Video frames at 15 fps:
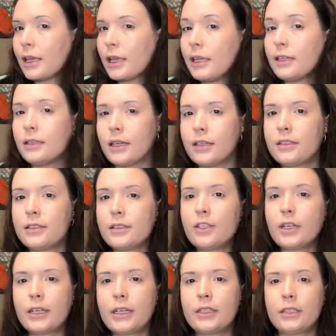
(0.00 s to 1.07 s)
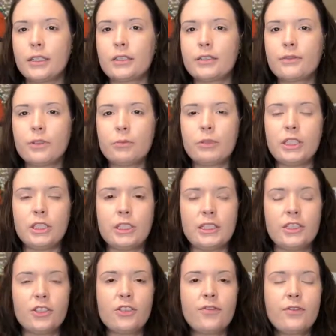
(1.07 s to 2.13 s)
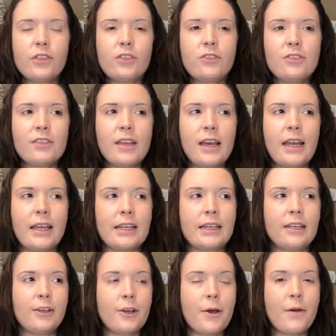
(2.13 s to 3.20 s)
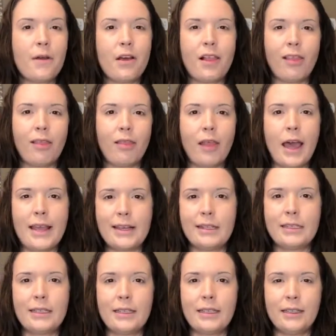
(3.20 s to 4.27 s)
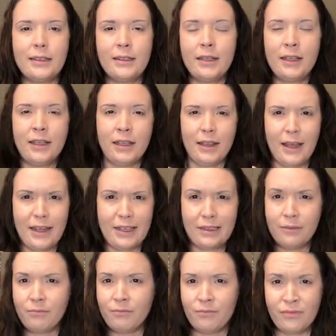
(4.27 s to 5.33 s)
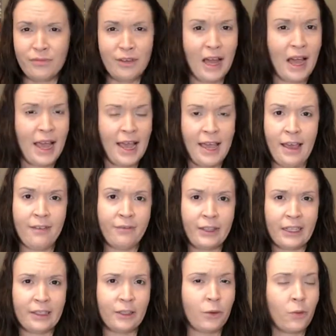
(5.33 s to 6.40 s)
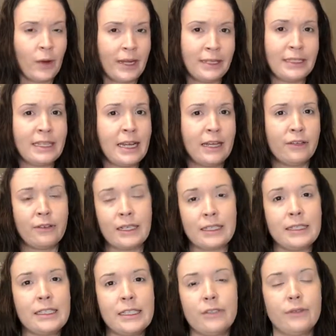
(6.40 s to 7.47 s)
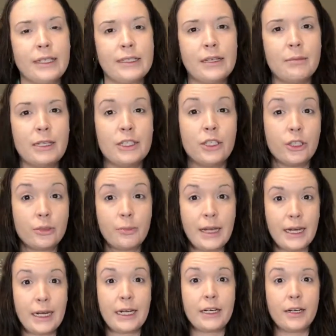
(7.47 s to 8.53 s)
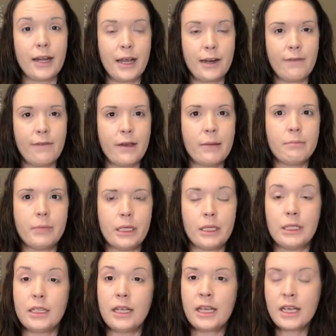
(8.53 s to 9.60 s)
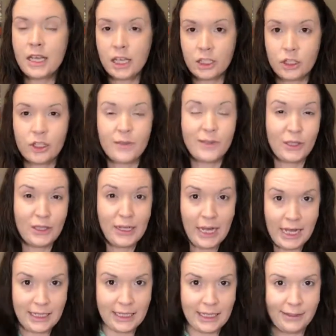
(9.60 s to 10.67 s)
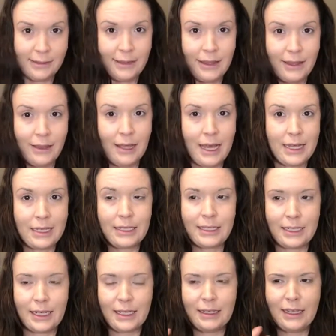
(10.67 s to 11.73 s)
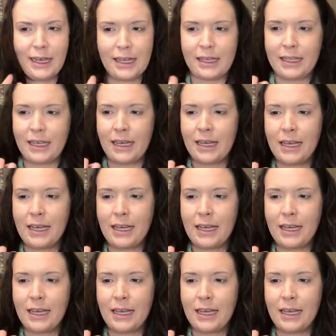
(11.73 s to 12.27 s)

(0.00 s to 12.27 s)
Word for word: it does, your hair does feel beachy. It just feels like light, like not heavy or weighed down like it did right time I took my hair out of that bun. It just feels nice and light and like,